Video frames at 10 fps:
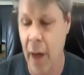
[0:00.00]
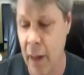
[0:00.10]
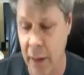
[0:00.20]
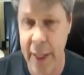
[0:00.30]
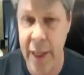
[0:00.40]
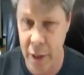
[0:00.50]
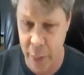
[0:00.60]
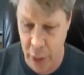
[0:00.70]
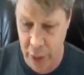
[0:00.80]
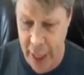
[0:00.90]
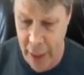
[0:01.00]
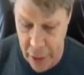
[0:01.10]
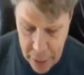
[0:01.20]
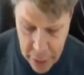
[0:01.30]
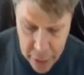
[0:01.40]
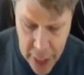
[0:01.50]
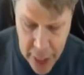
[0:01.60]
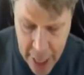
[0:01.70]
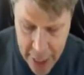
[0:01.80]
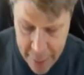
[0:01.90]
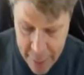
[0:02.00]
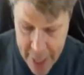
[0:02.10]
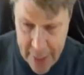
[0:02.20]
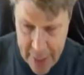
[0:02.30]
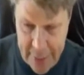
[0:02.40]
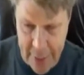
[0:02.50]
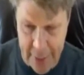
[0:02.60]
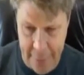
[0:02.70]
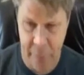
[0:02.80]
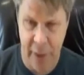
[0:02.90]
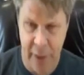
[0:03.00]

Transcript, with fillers: Uh, Lisa pulled out her little iPad thing.